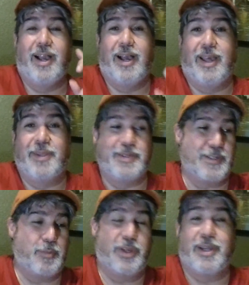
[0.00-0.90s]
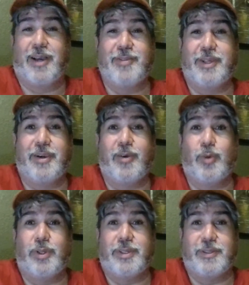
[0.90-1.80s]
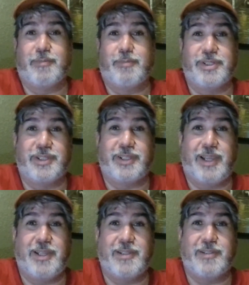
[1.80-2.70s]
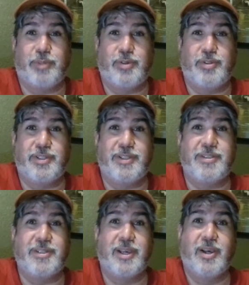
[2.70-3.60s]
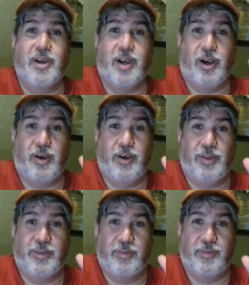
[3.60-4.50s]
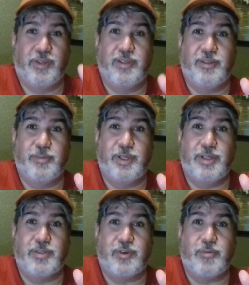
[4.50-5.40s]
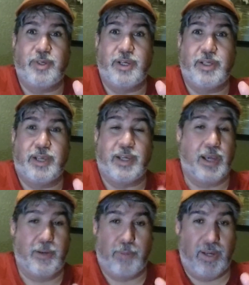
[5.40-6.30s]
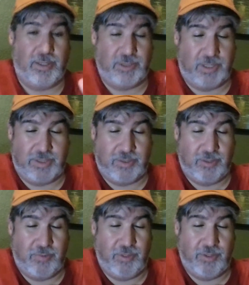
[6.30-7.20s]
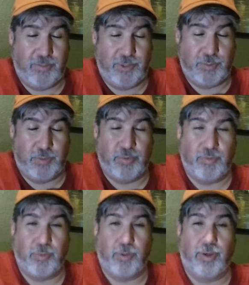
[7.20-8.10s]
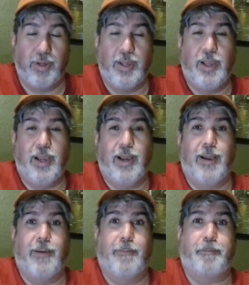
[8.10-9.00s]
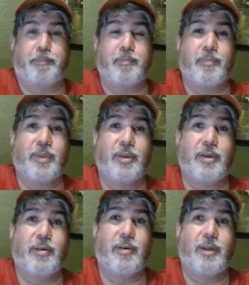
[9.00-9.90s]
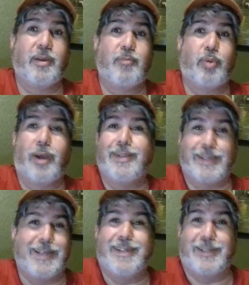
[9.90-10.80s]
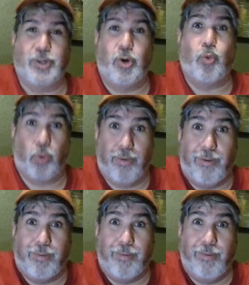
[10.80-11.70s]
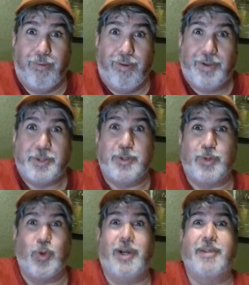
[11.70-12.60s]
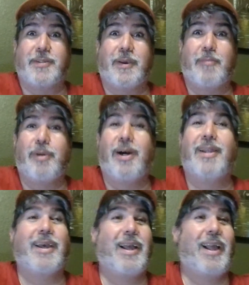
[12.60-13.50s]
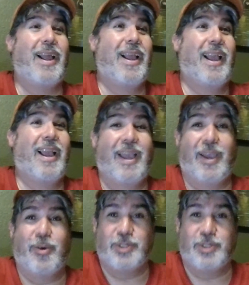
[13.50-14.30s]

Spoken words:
This has been Javier with his miscellaneous musings on the Vietnamese creamy egg cake. I apologize to the Vietnamese people for um, probably getting it all wrong, cook wise, but it